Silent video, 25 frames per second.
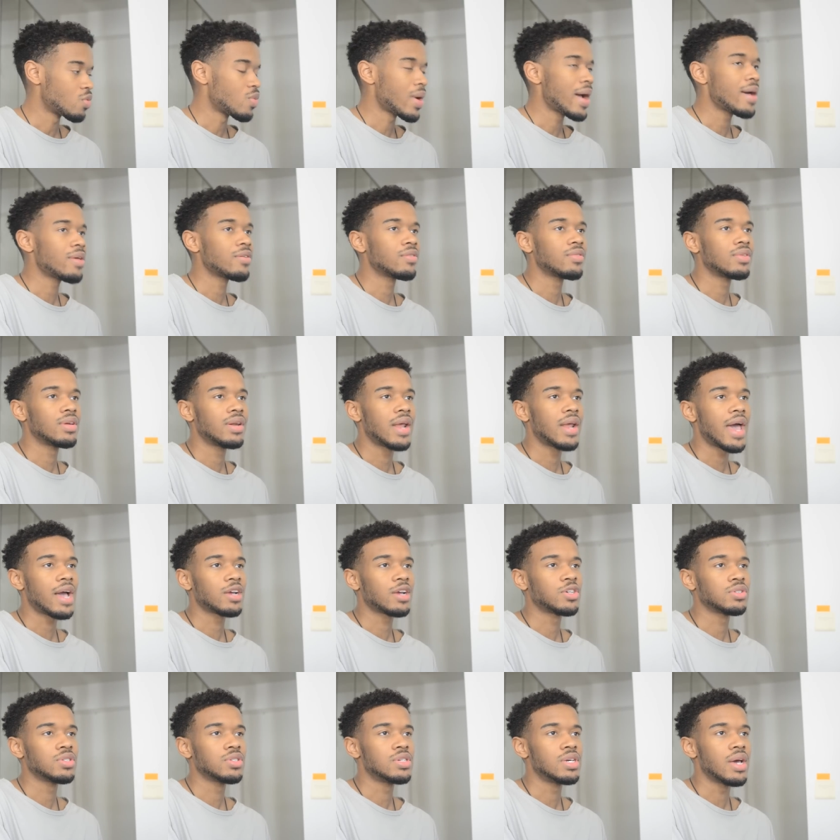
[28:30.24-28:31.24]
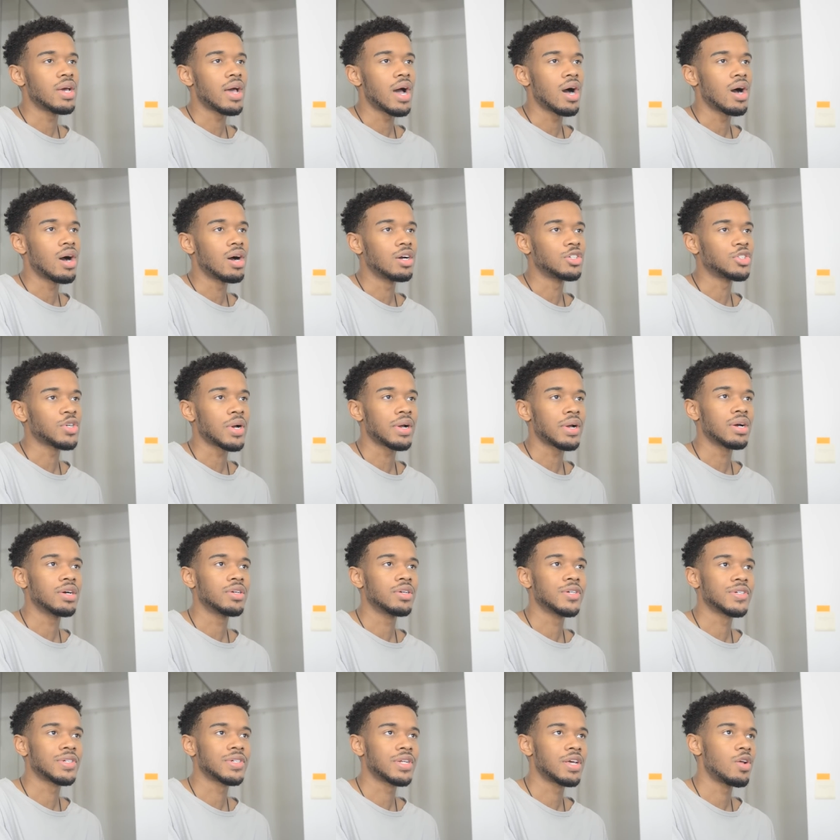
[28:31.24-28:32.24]
So rather than actually uh, try to
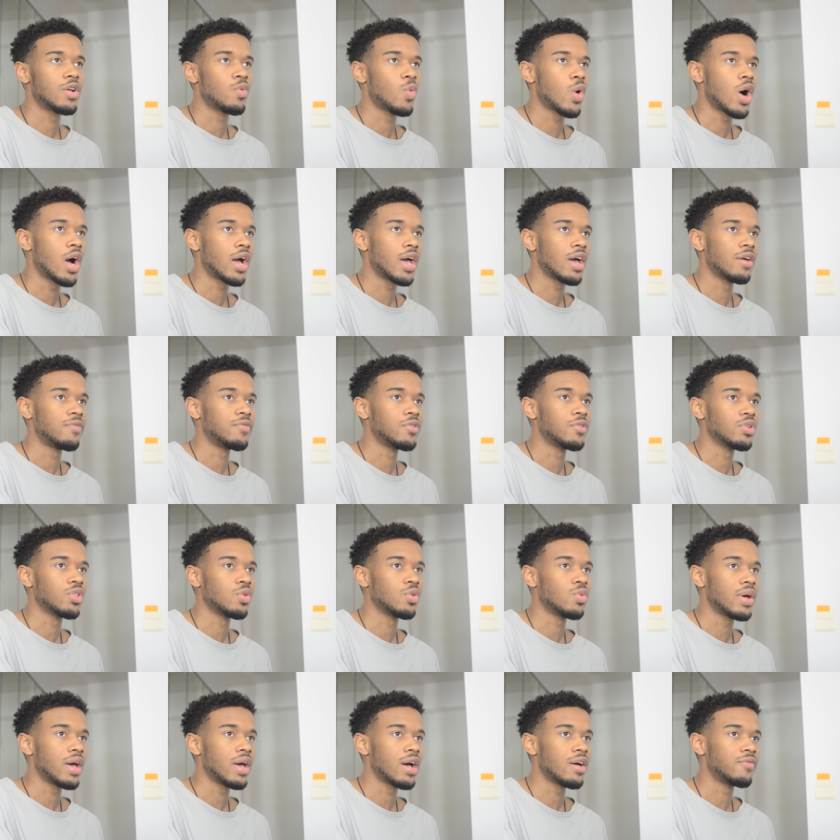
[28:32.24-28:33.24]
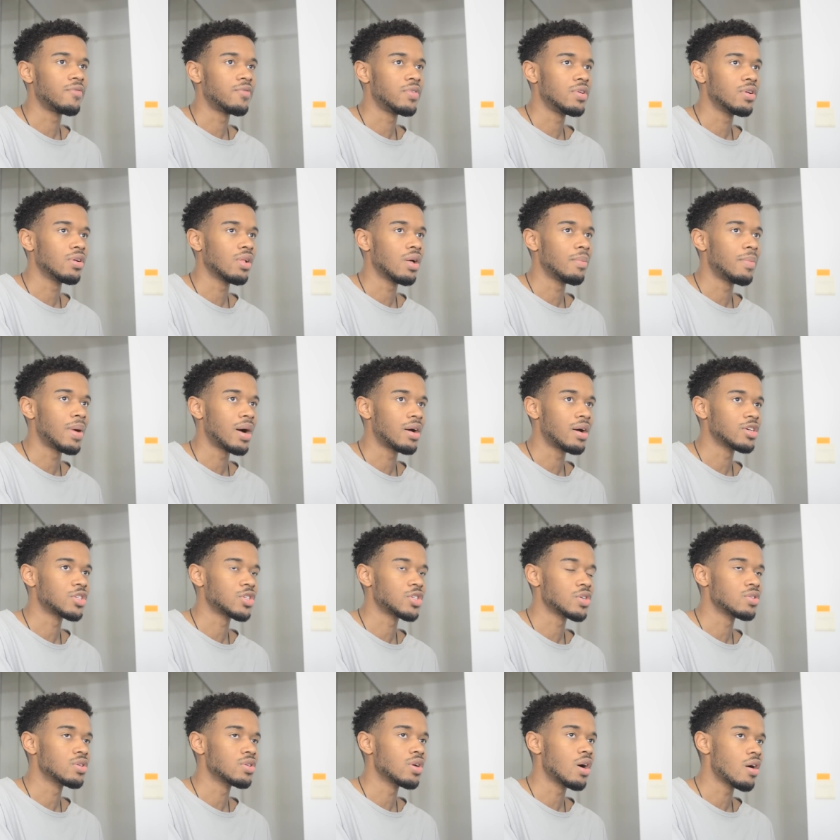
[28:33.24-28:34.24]
understand why I feel the way I feel about a
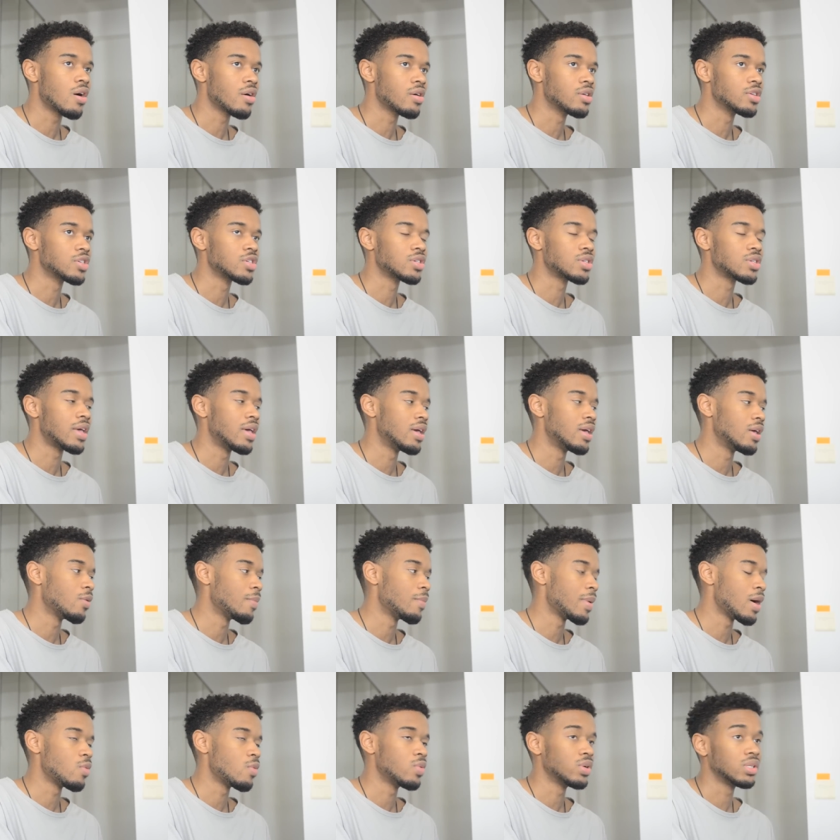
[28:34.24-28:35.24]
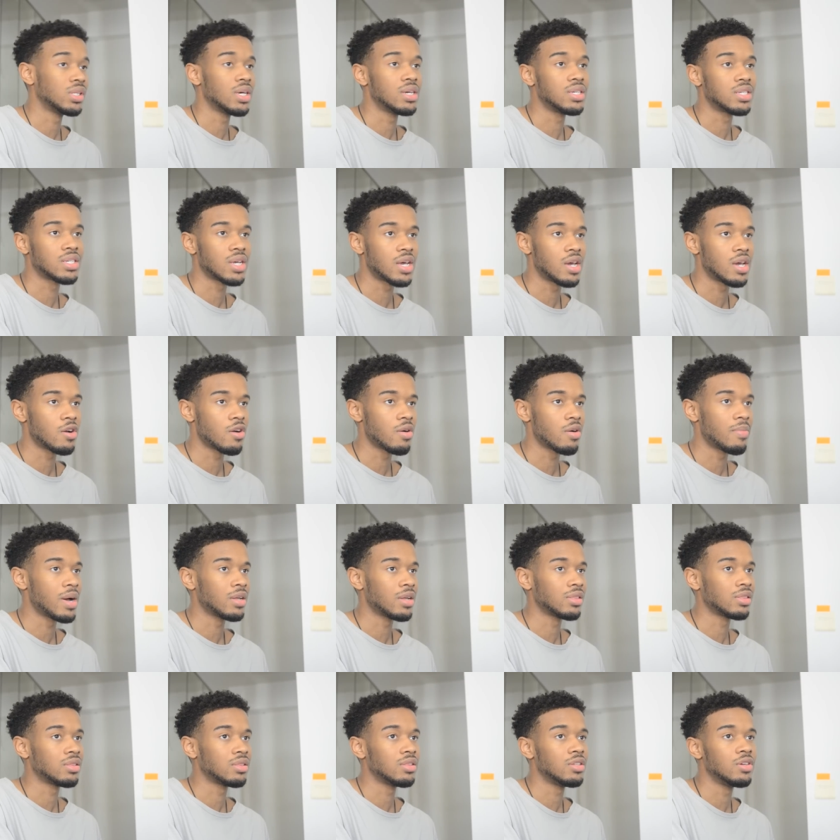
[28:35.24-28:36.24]
certain artist and about what they say or
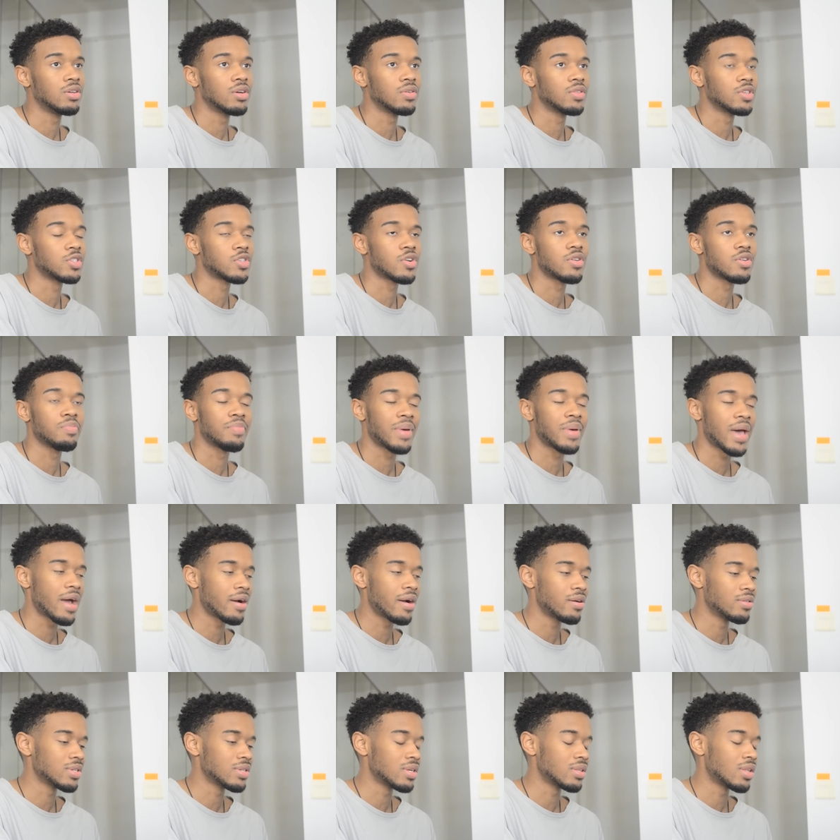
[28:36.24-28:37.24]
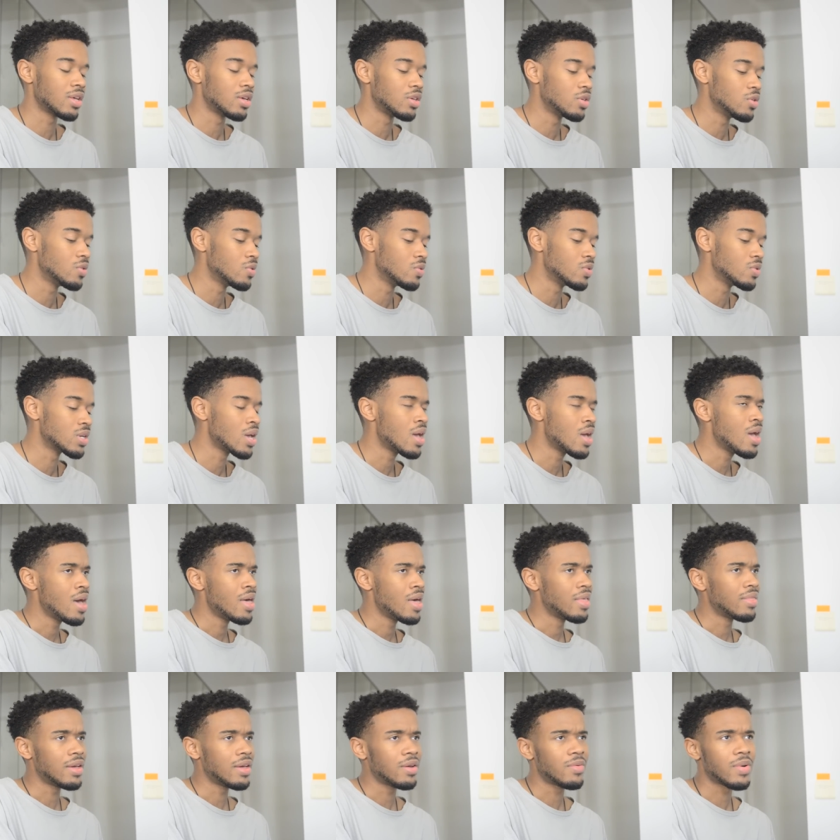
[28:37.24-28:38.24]
about you know the certain patterns that they use,
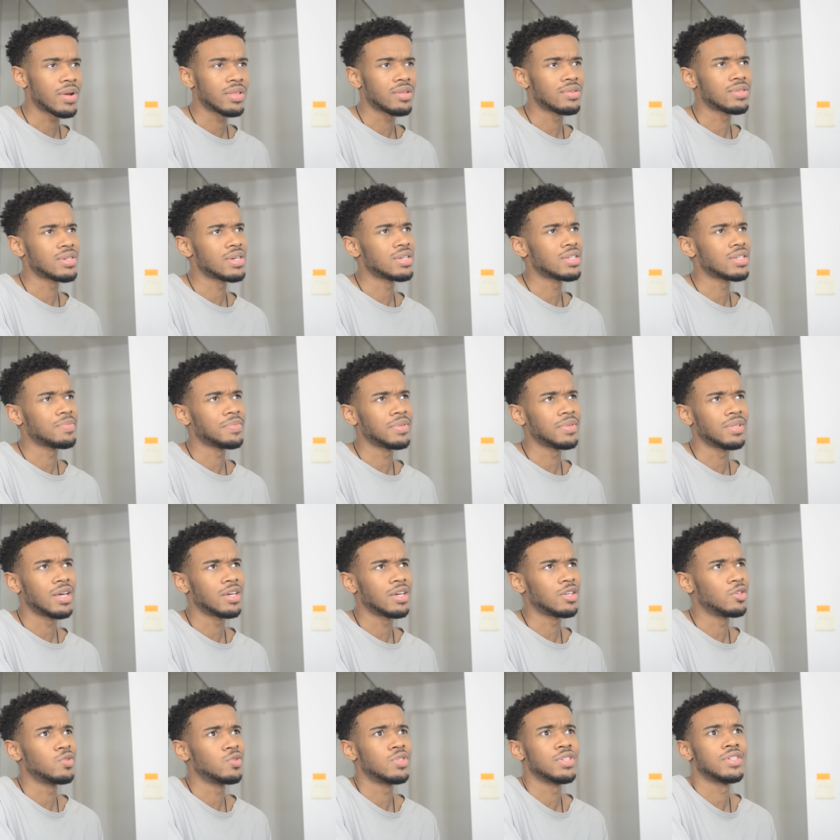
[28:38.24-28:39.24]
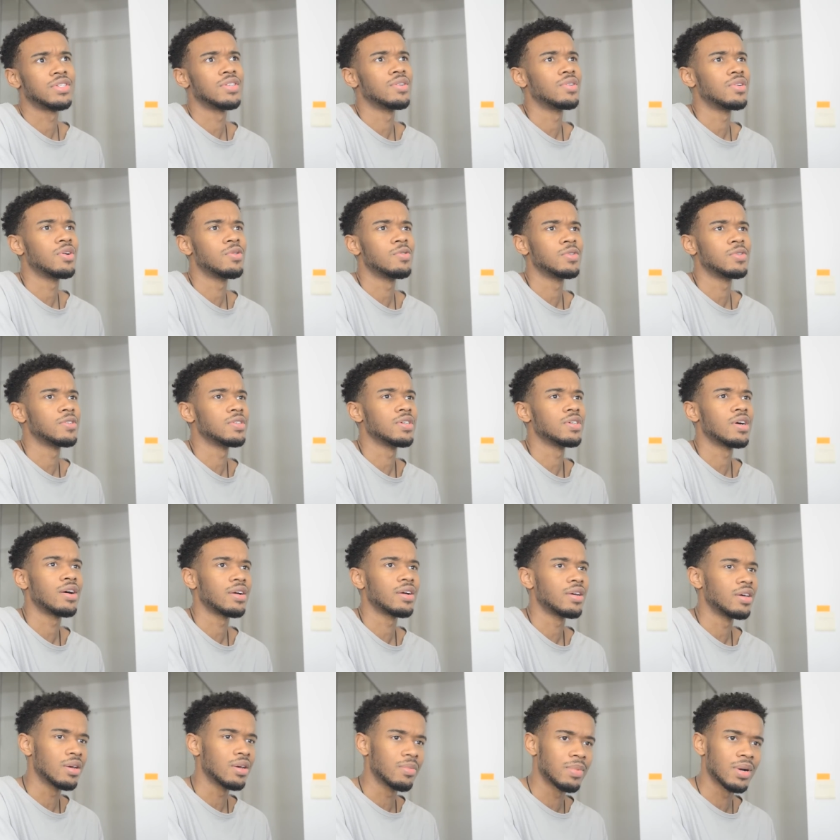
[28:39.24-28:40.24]
they'd rather say something like, "You just don't know what you're
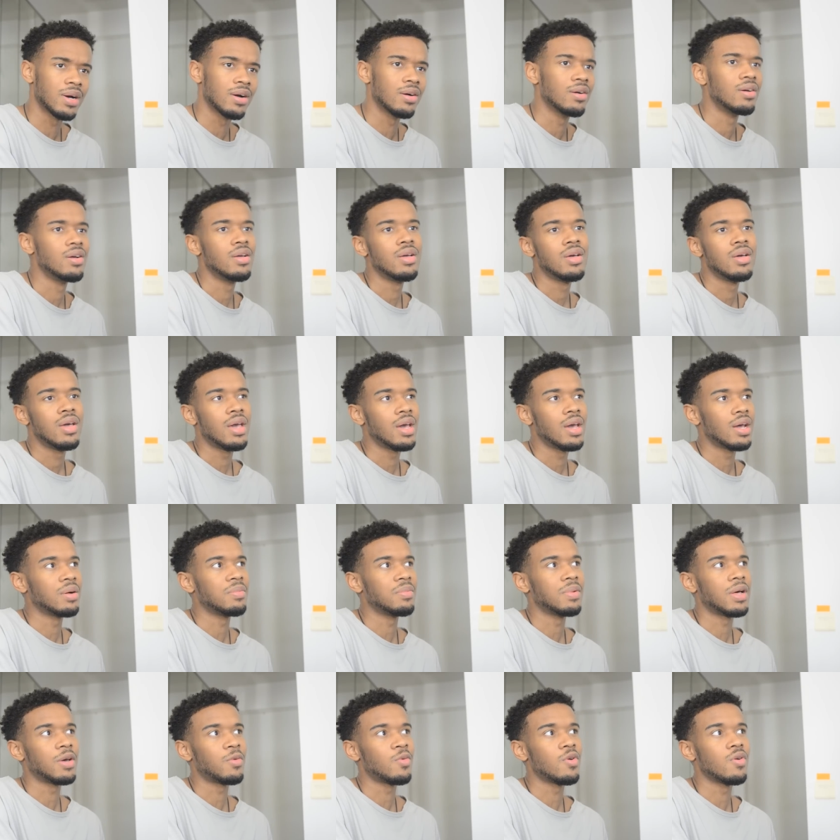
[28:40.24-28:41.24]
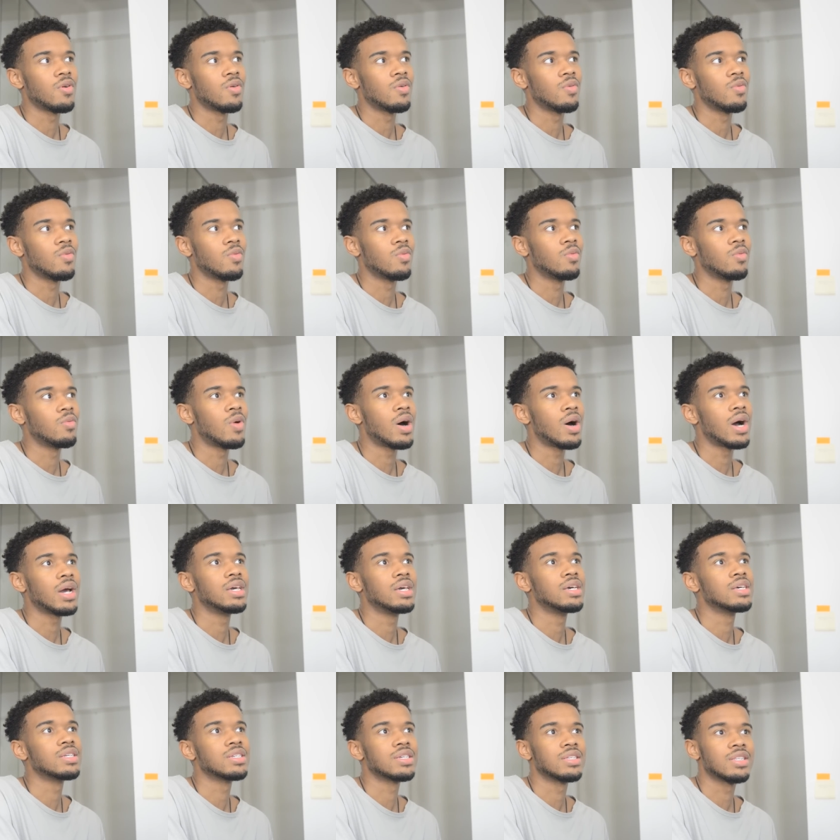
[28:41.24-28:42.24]
talking about." And I'm like, "Well,
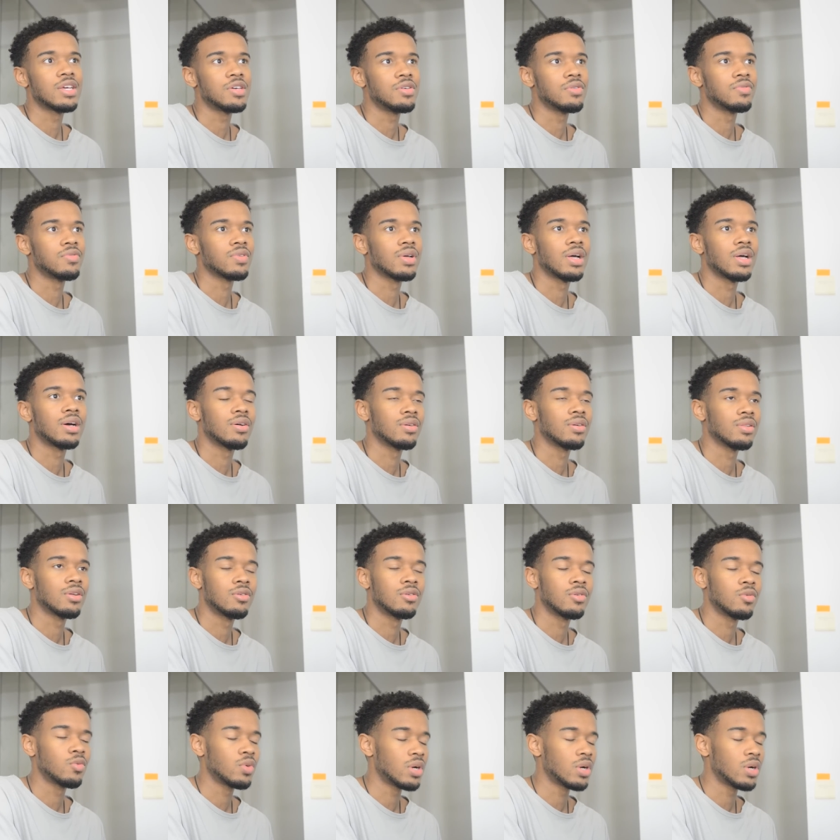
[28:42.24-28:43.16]
why is it that you feel I don't